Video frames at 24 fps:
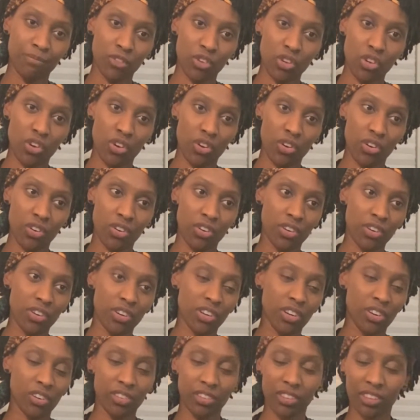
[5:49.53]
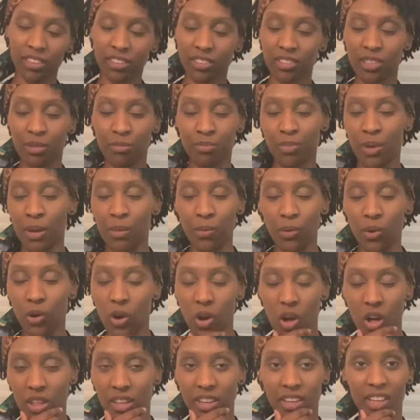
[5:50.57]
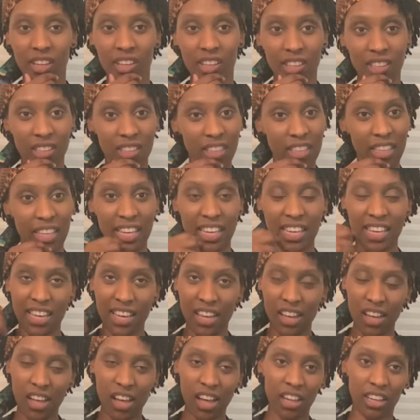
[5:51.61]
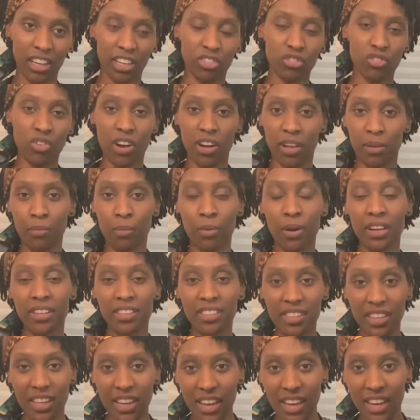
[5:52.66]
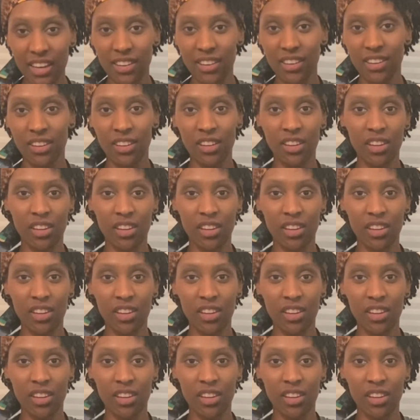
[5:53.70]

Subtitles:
your some people call it a electronic press kit.